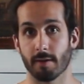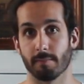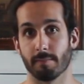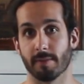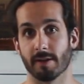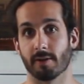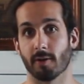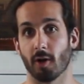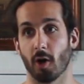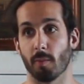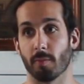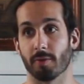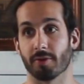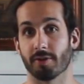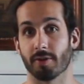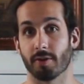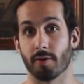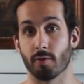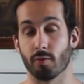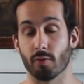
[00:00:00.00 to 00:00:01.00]

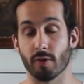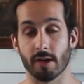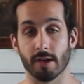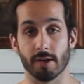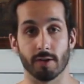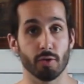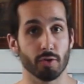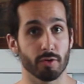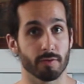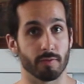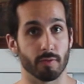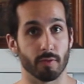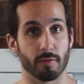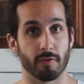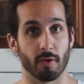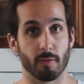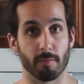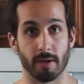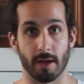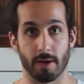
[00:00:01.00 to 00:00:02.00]
becomes really useful
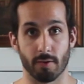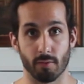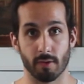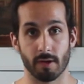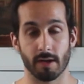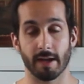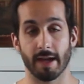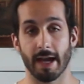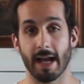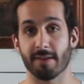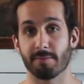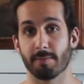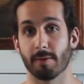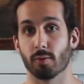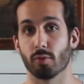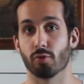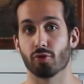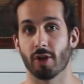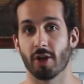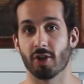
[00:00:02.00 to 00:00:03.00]
for me and really helps me
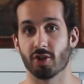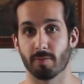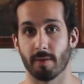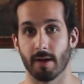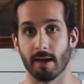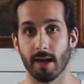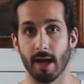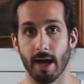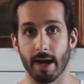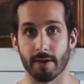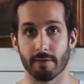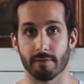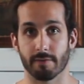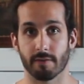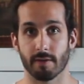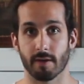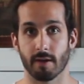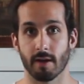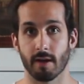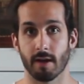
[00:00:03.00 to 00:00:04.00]
to change my life.